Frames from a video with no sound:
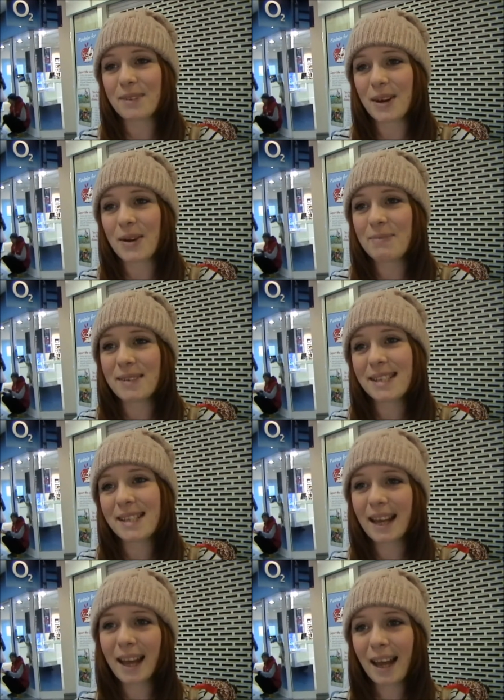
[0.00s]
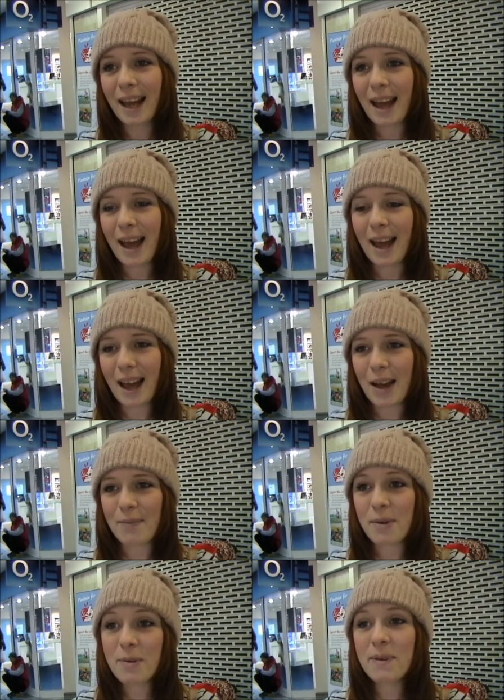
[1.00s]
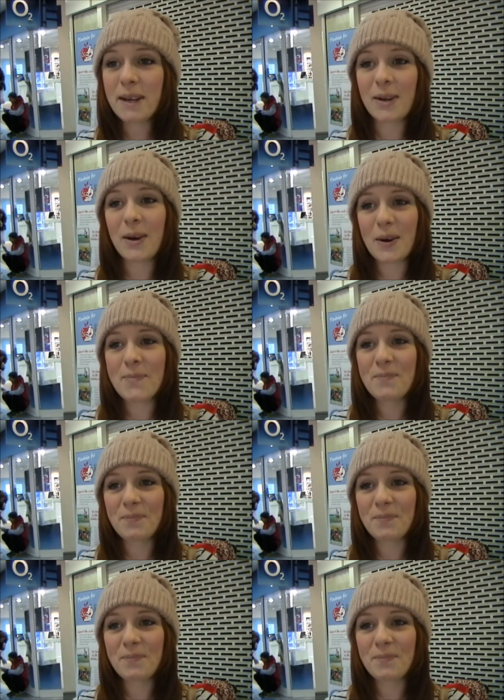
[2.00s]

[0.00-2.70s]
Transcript: times. Um, it would mean a lot